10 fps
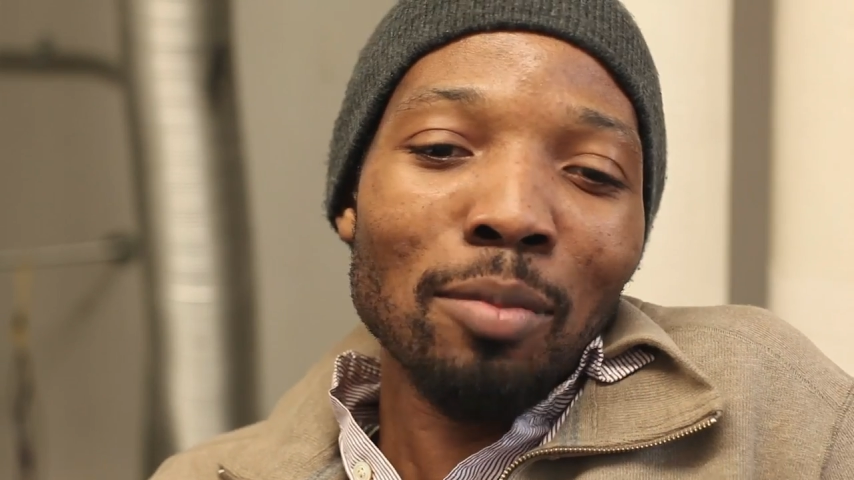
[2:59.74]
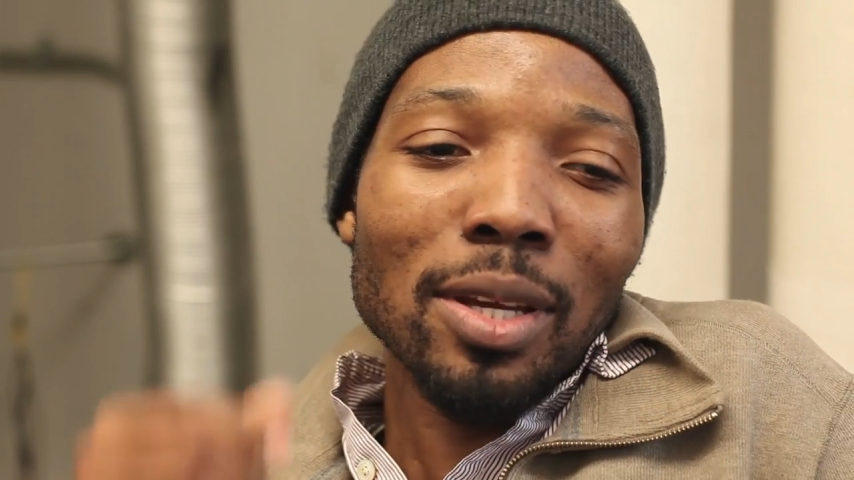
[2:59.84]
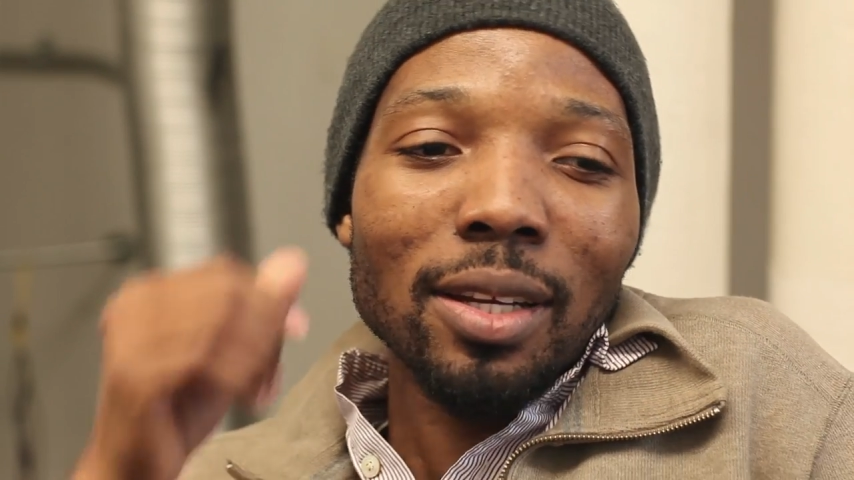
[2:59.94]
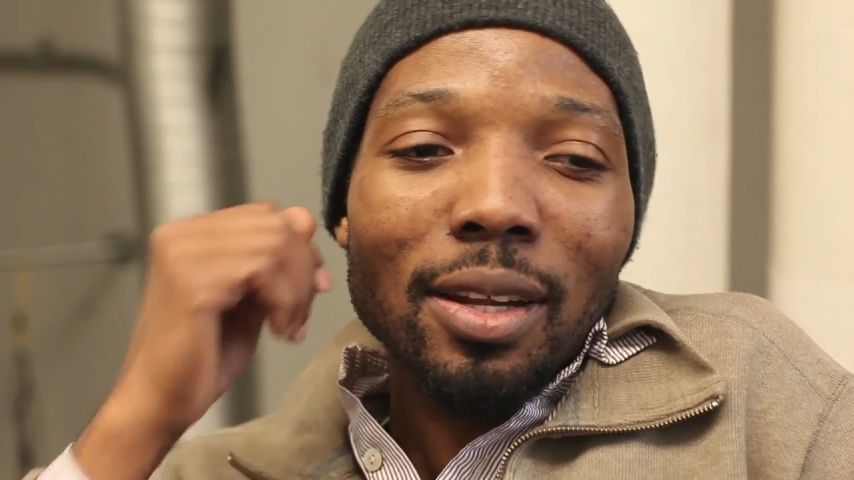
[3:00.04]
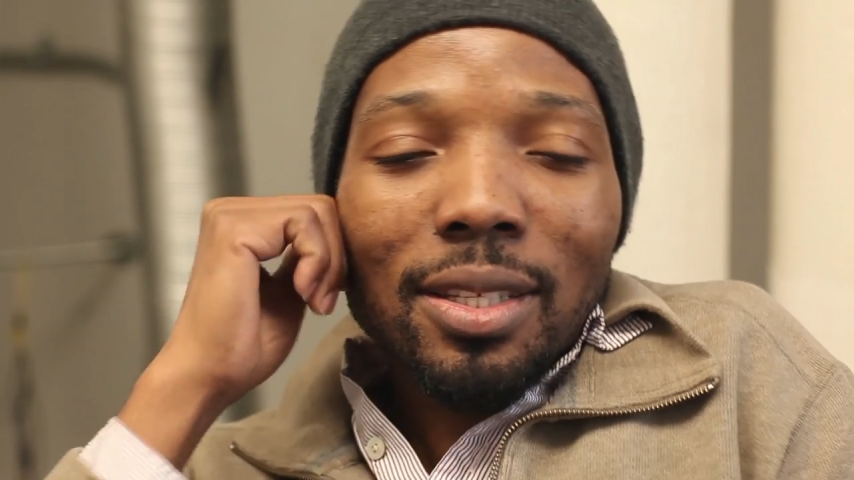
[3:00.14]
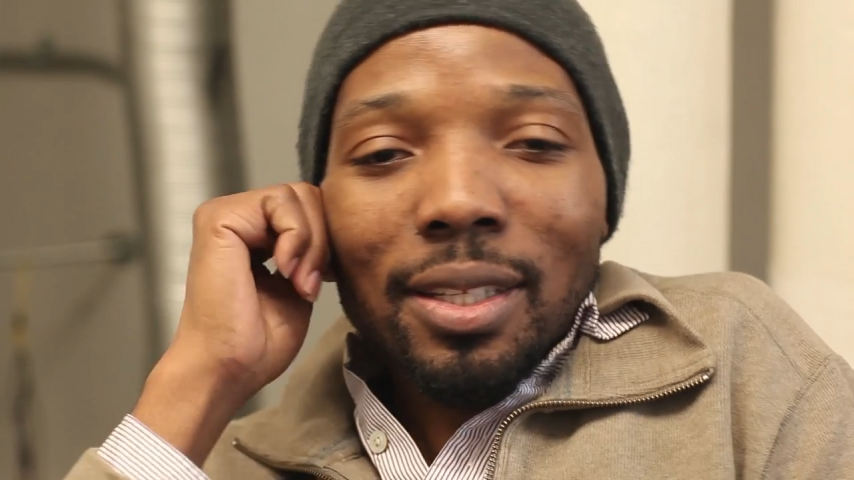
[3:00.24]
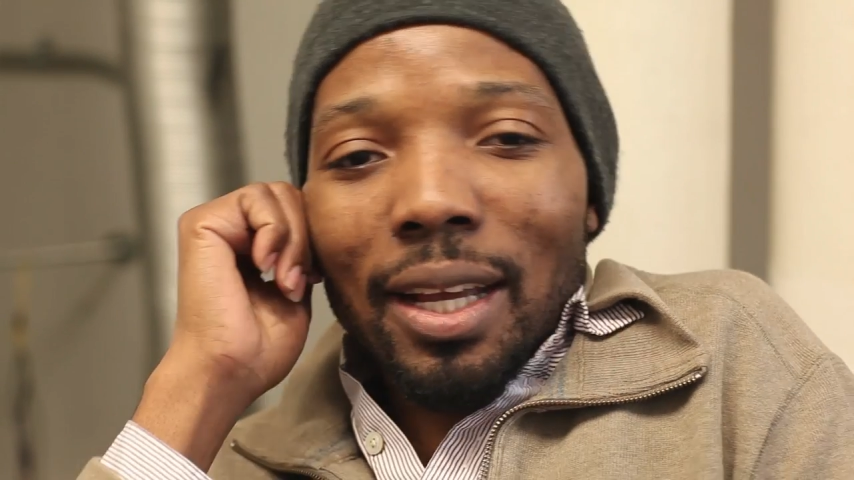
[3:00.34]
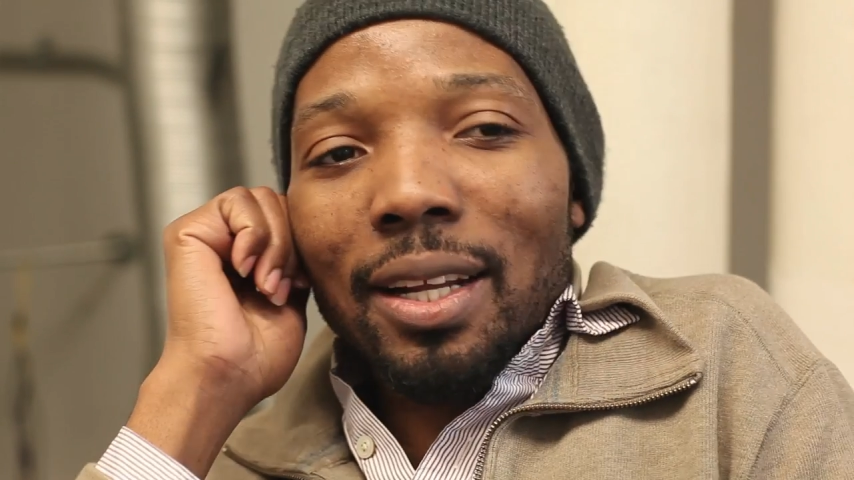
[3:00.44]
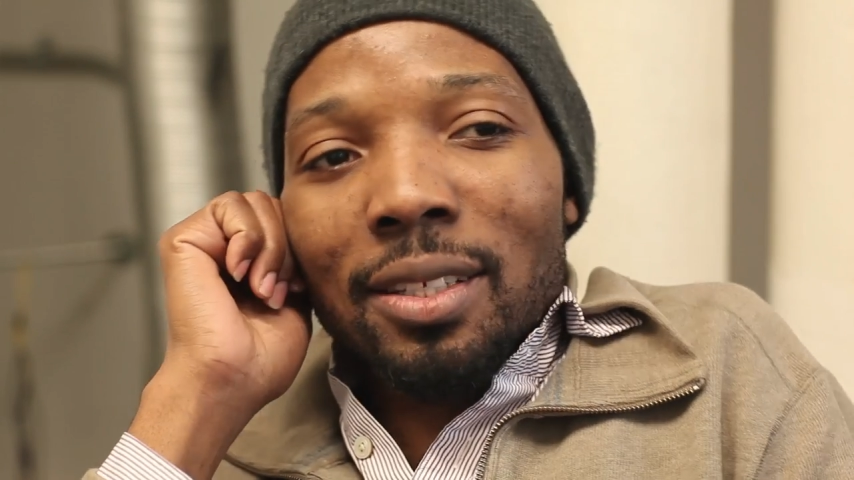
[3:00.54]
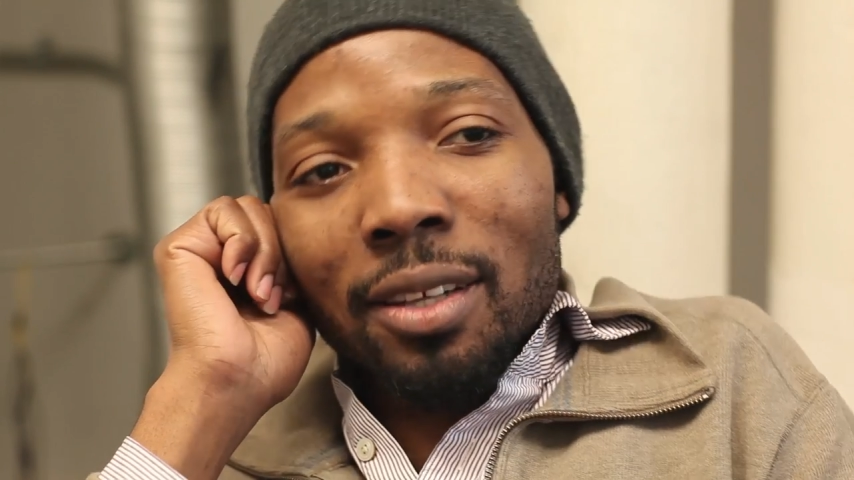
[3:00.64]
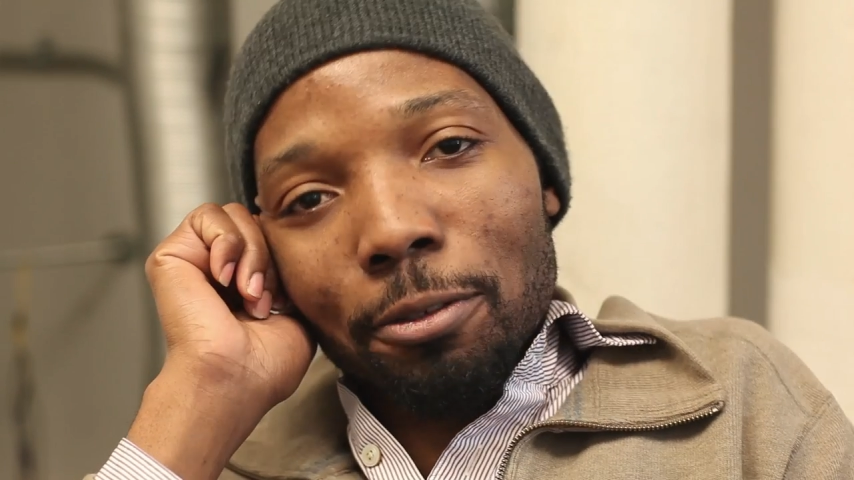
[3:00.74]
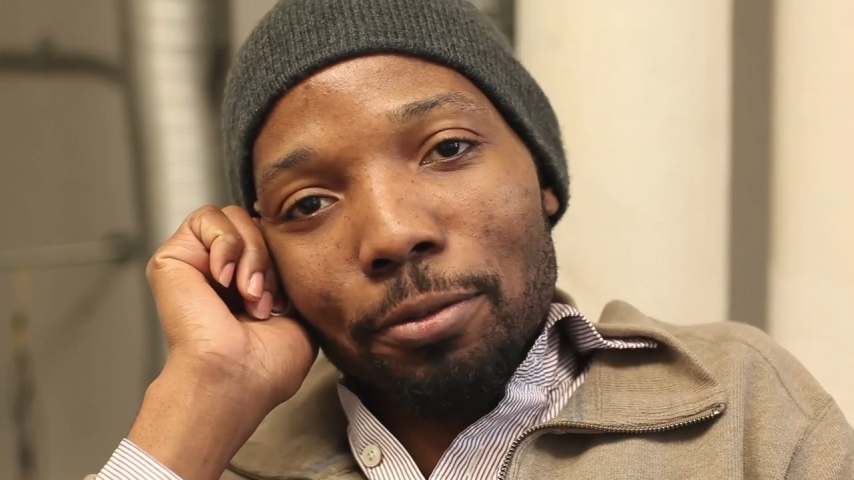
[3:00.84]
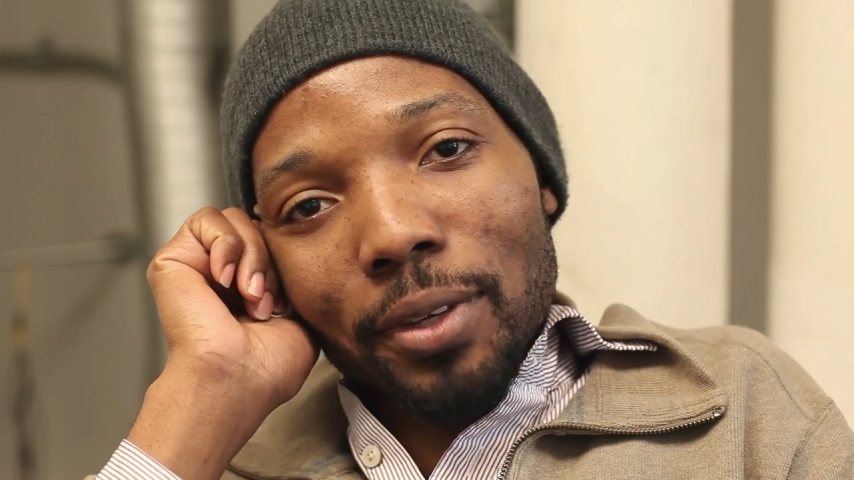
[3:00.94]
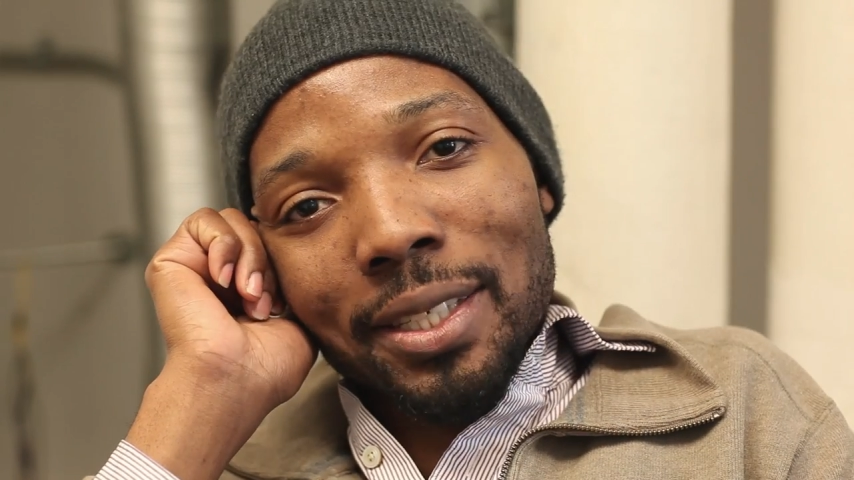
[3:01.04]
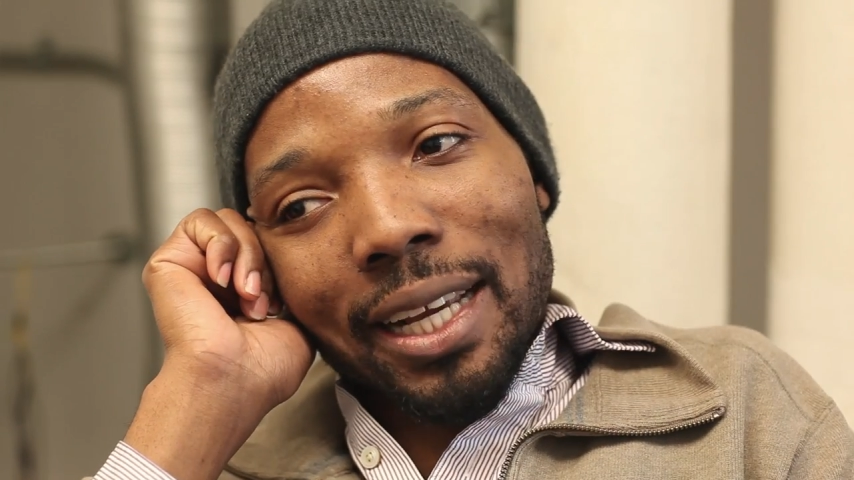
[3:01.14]
mean it's kind of
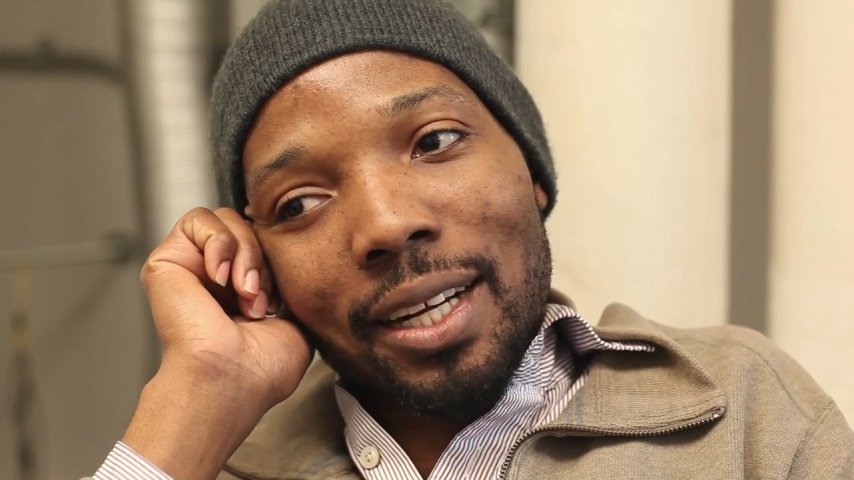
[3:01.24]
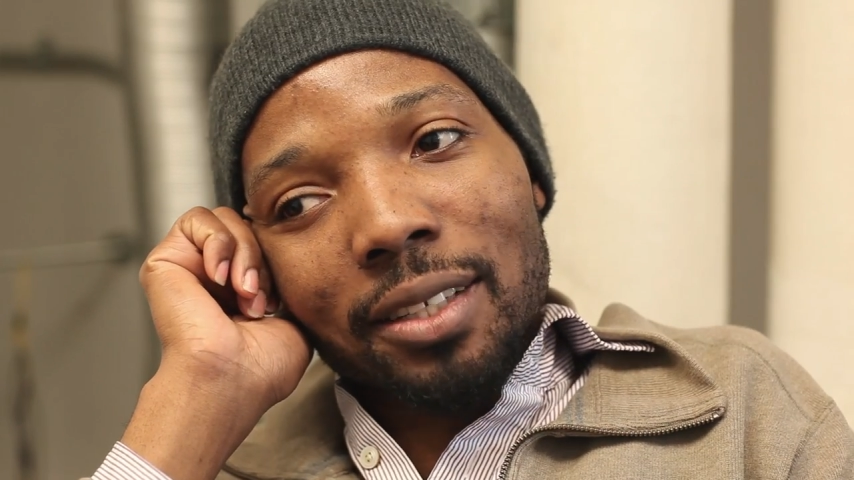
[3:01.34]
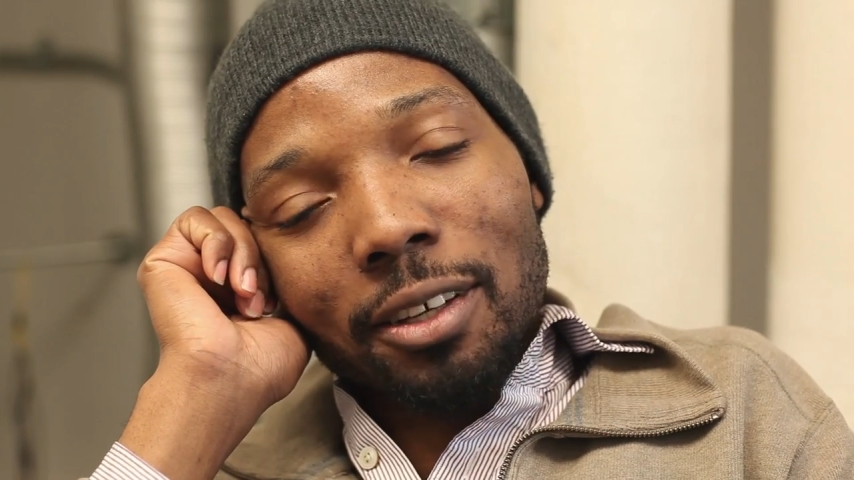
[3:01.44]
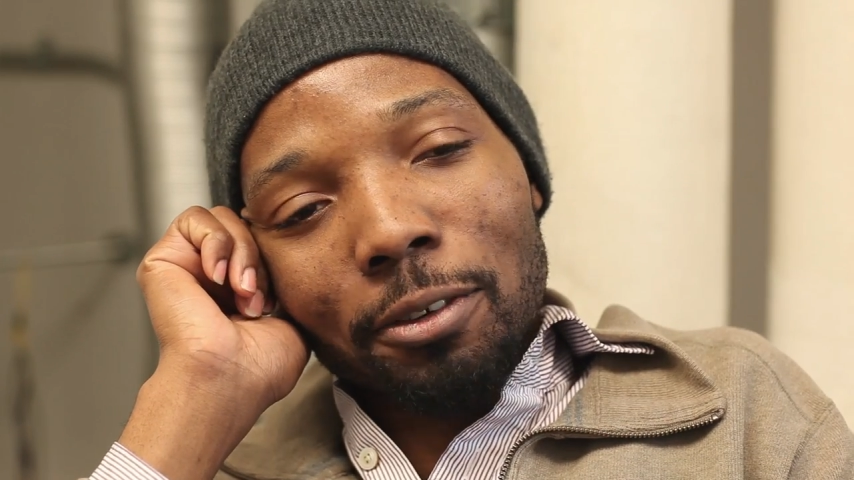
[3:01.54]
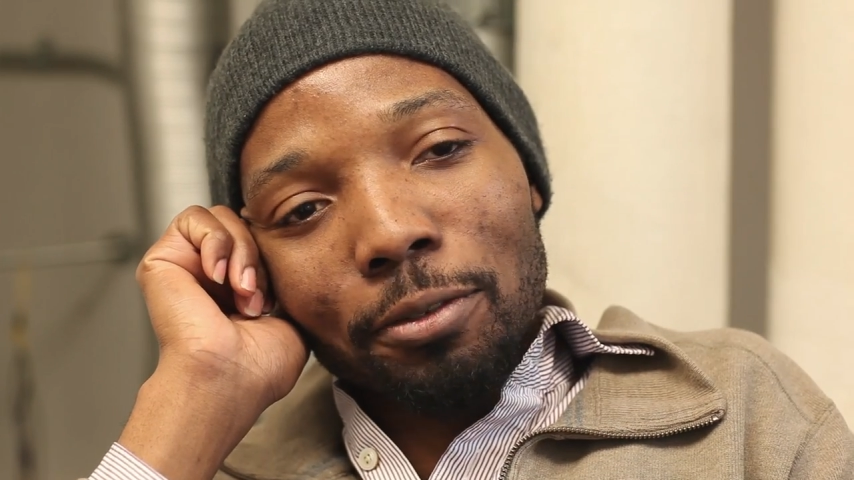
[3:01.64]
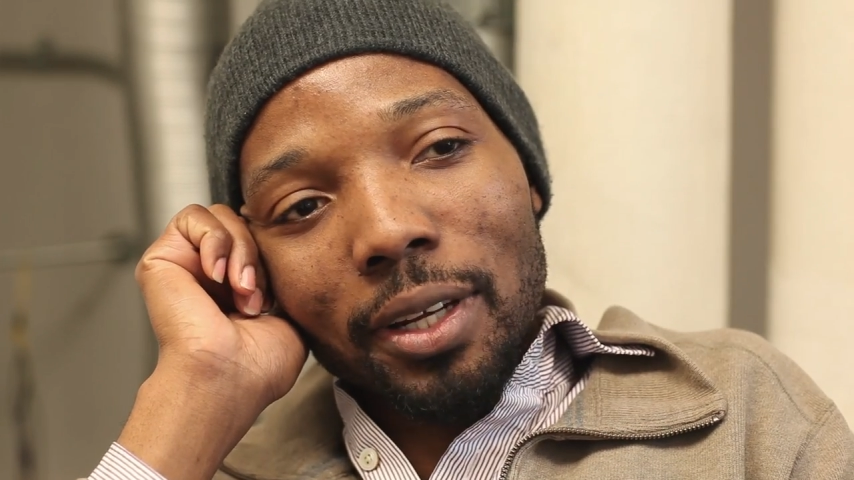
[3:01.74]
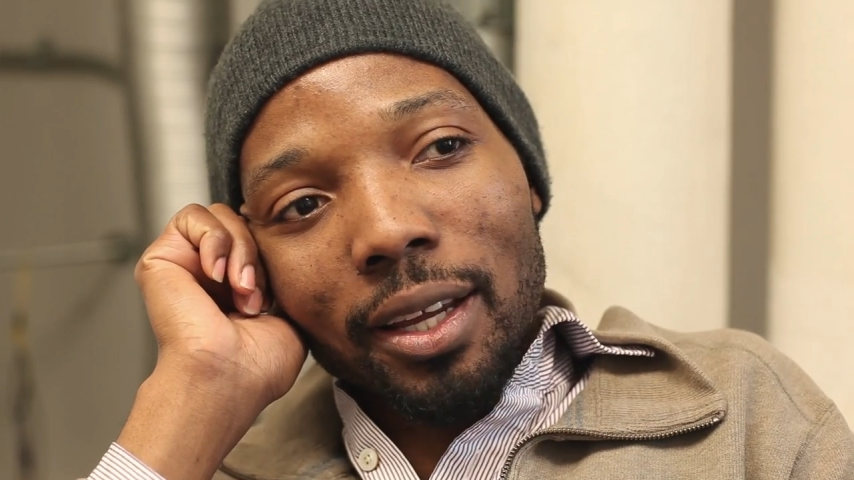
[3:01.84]
tough for